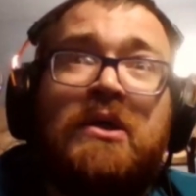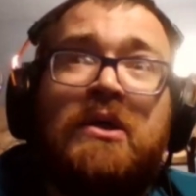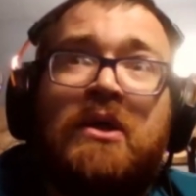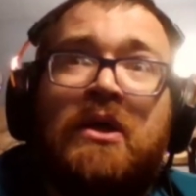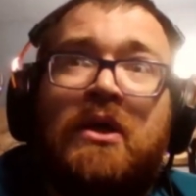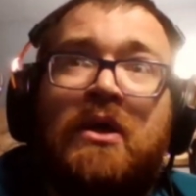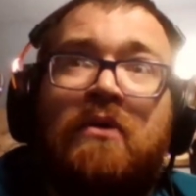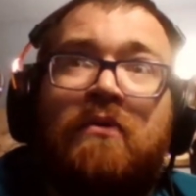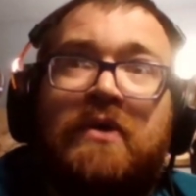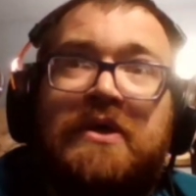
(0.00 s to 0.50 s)
I
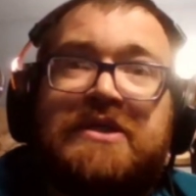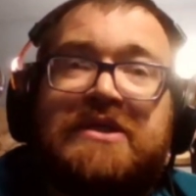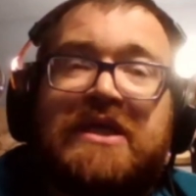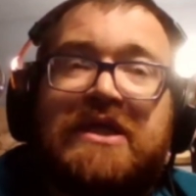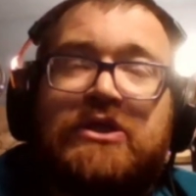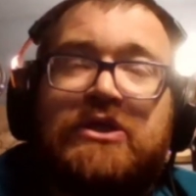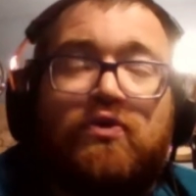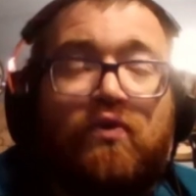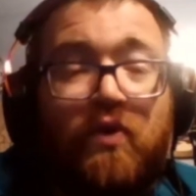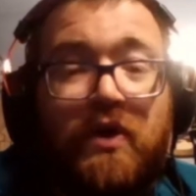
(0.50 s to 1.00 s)
want to say
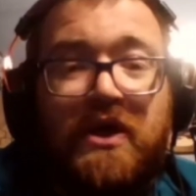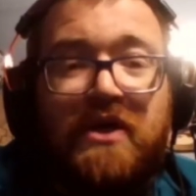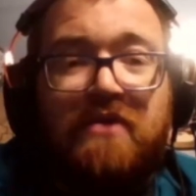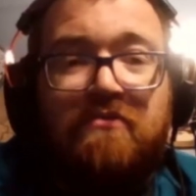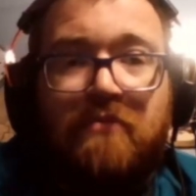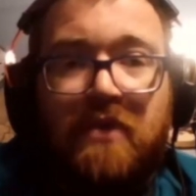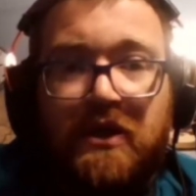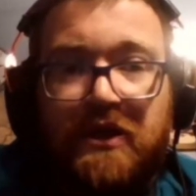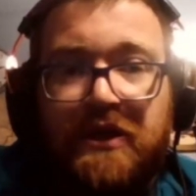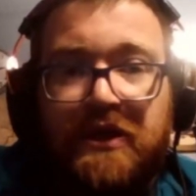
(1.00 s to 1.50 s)
20
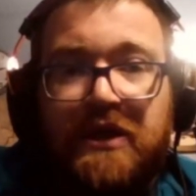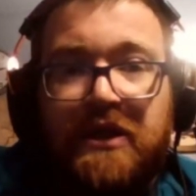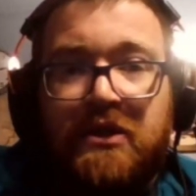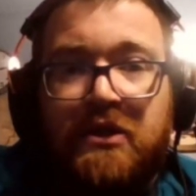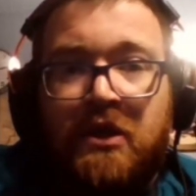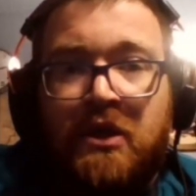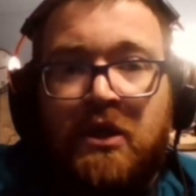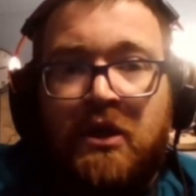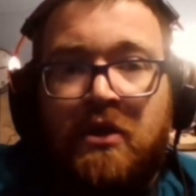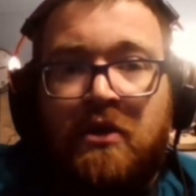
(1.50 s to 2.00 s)
million
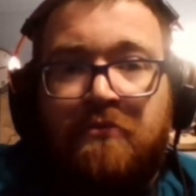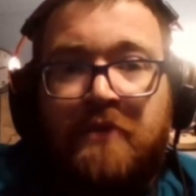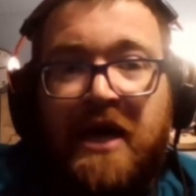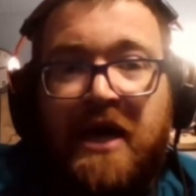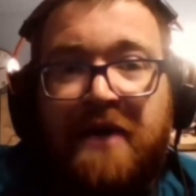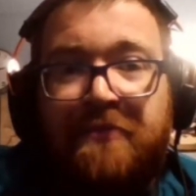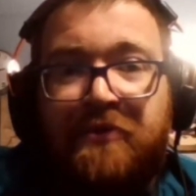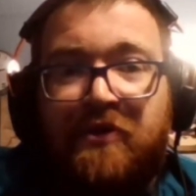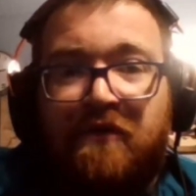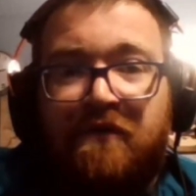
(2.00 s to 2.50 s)

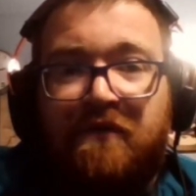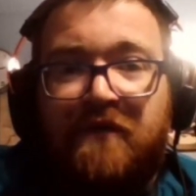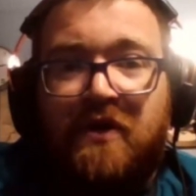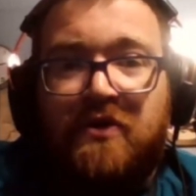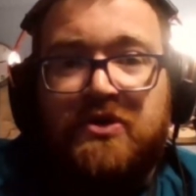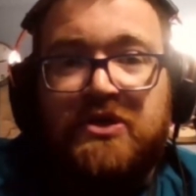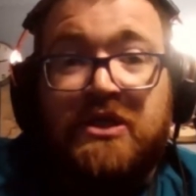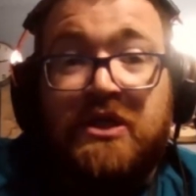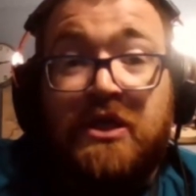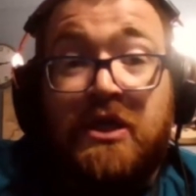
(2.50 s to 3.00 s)
popular votes.
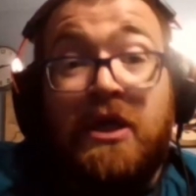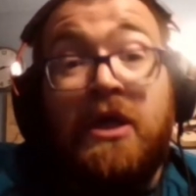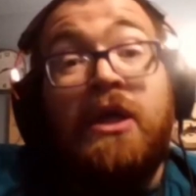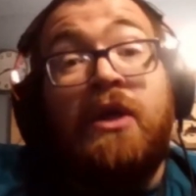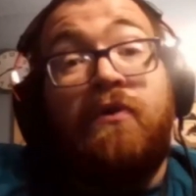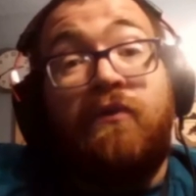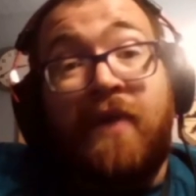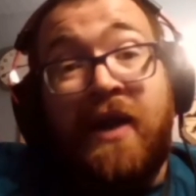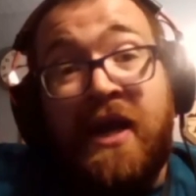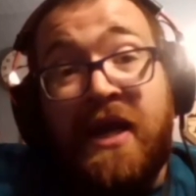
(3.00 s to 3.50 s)

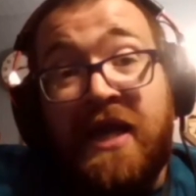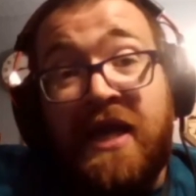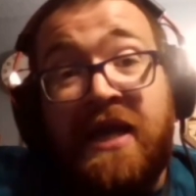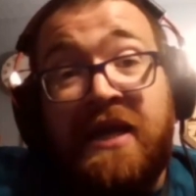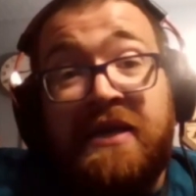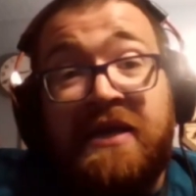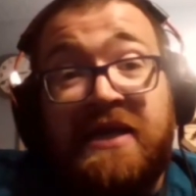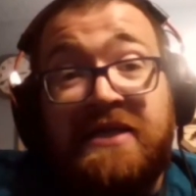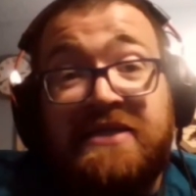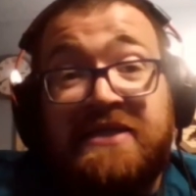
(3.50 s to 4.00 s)
Ran again in
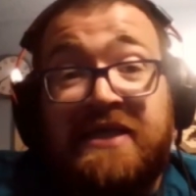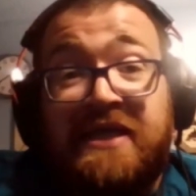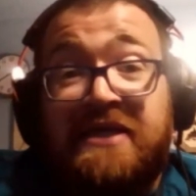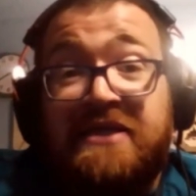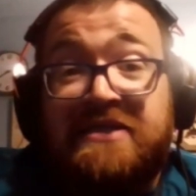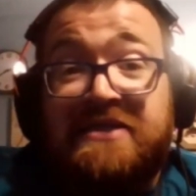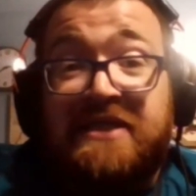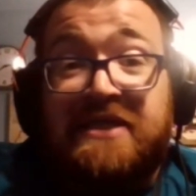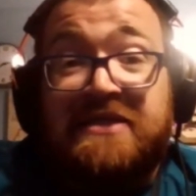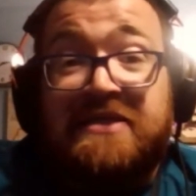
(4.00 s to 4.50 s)

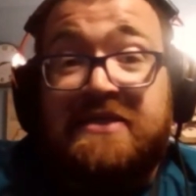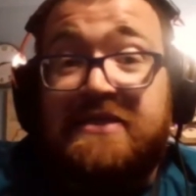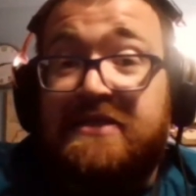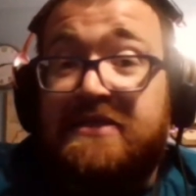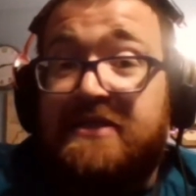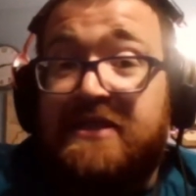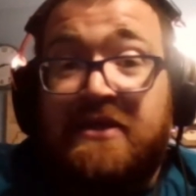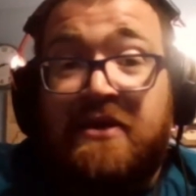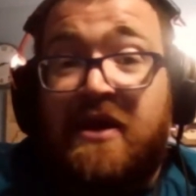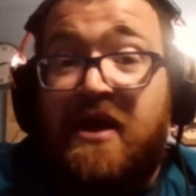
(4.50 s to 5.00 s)
1996,
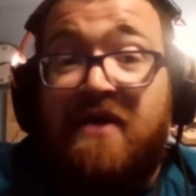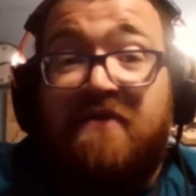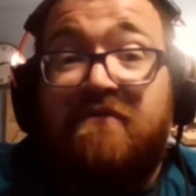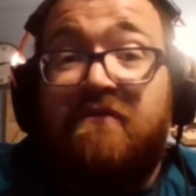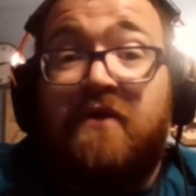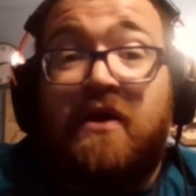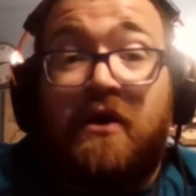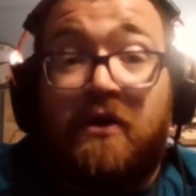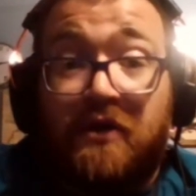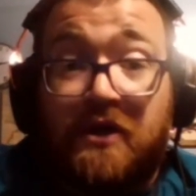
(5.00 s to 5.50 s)
didn't have
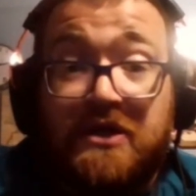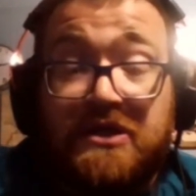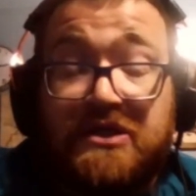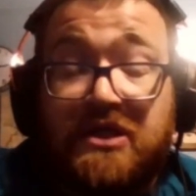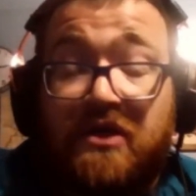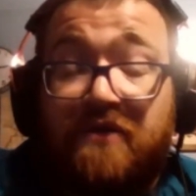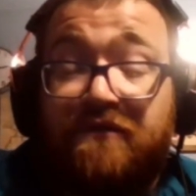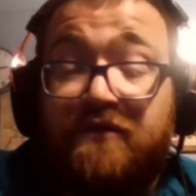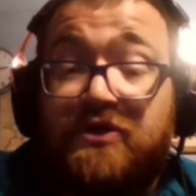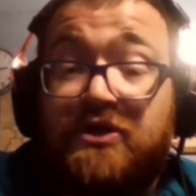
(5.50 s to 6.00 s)
nearly as good of a
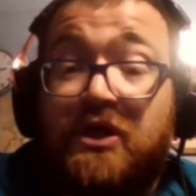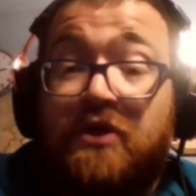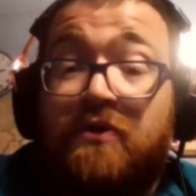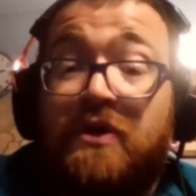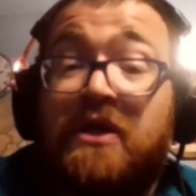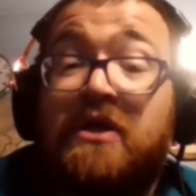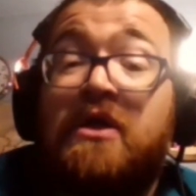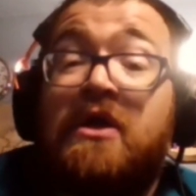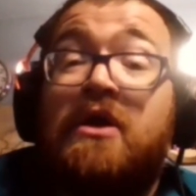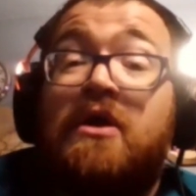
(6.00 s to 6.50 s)
showing.
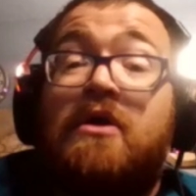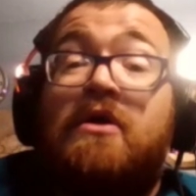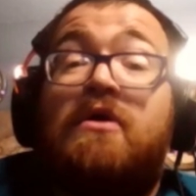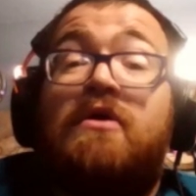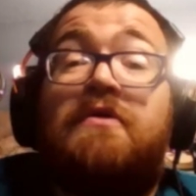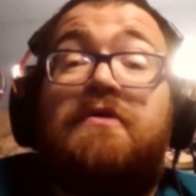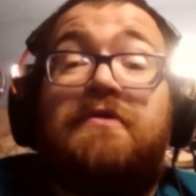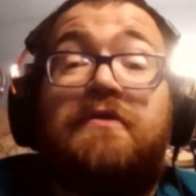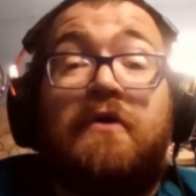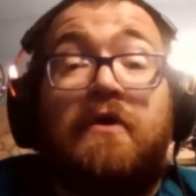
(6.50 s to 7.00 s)

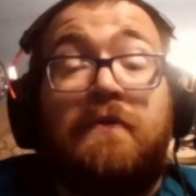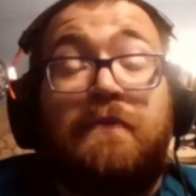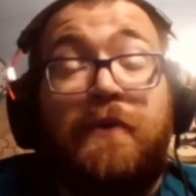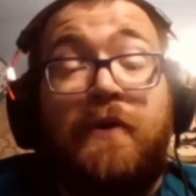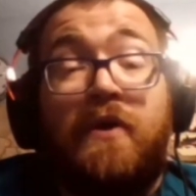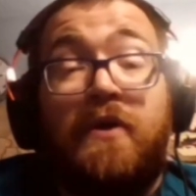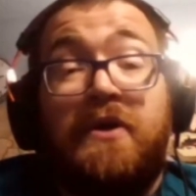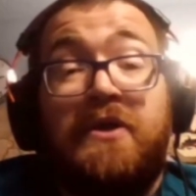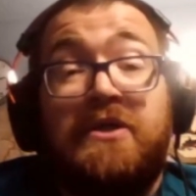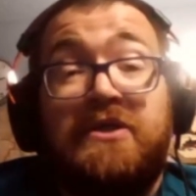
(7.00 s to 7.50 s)
Third
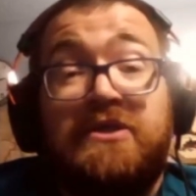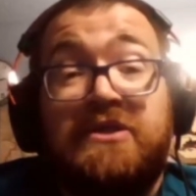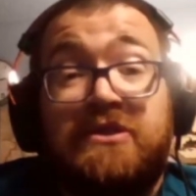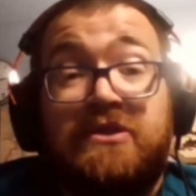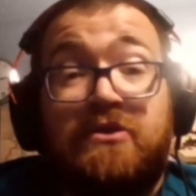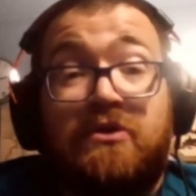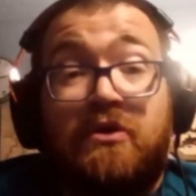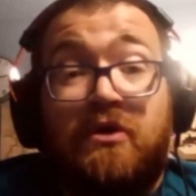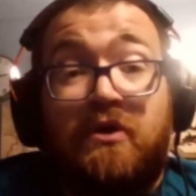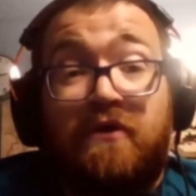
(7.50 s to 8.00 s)
parties
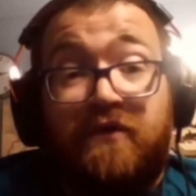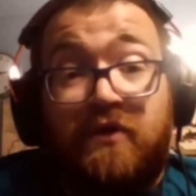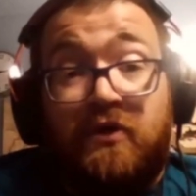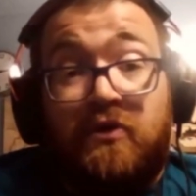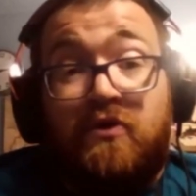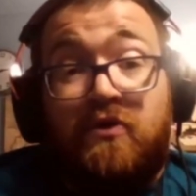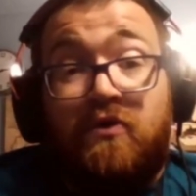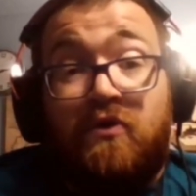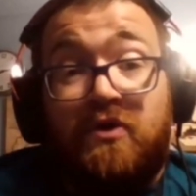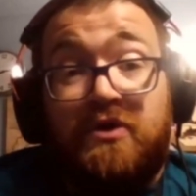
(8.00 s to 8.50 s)
over the
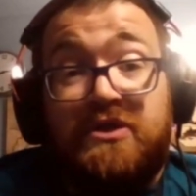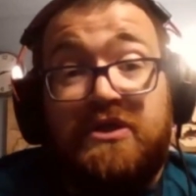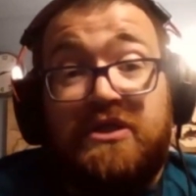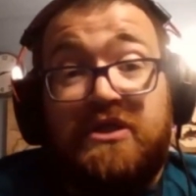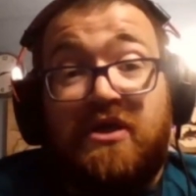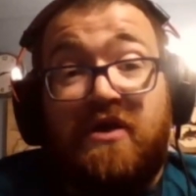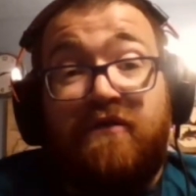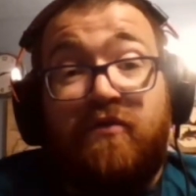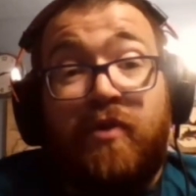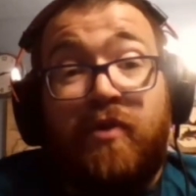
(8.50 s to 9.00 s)
course of
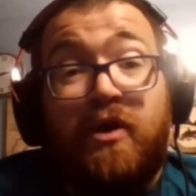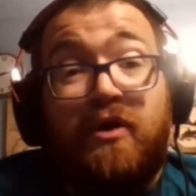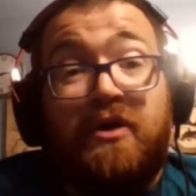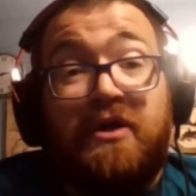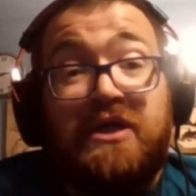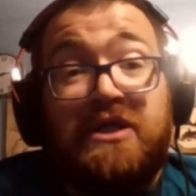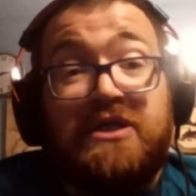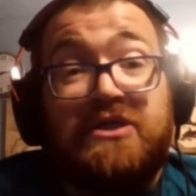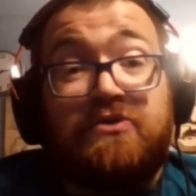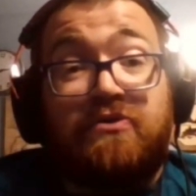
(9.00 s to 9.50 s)
American
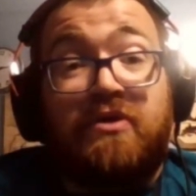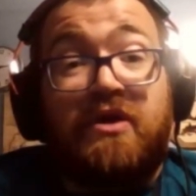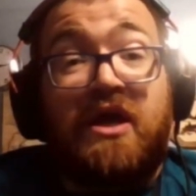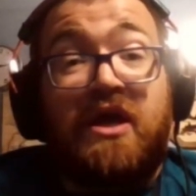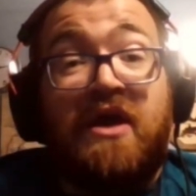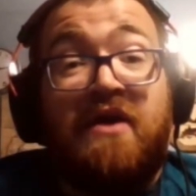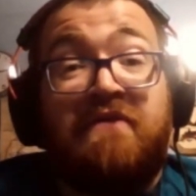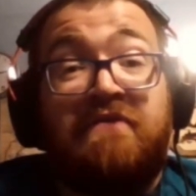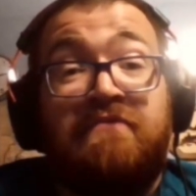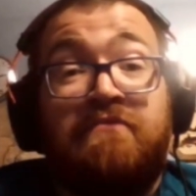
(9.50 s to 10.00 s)
history have
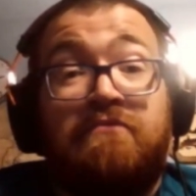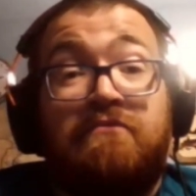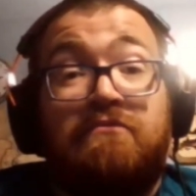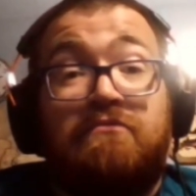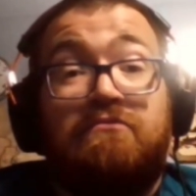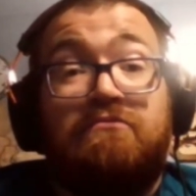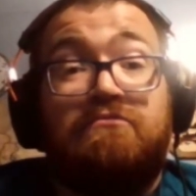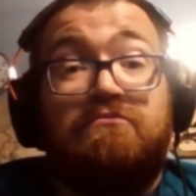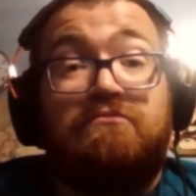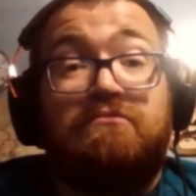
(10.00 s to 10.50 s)

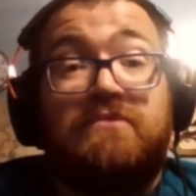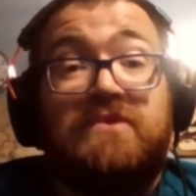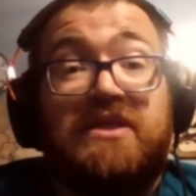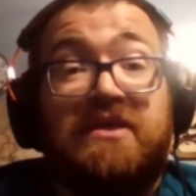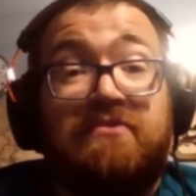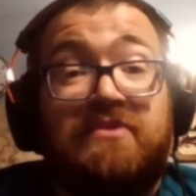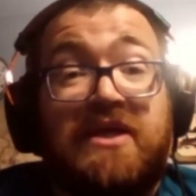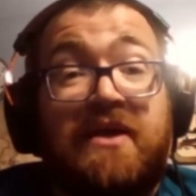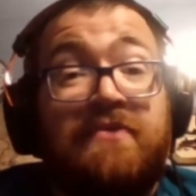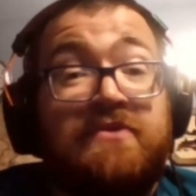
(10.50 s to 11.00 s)

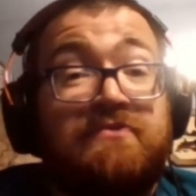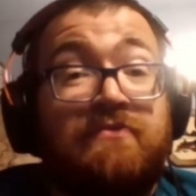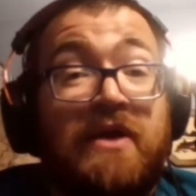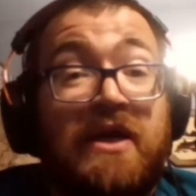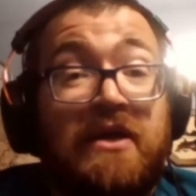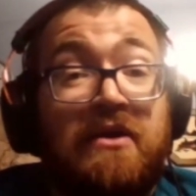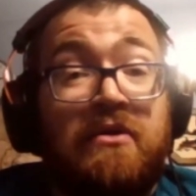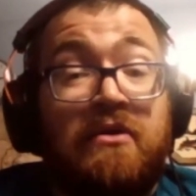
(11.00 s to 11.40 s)
sometimes made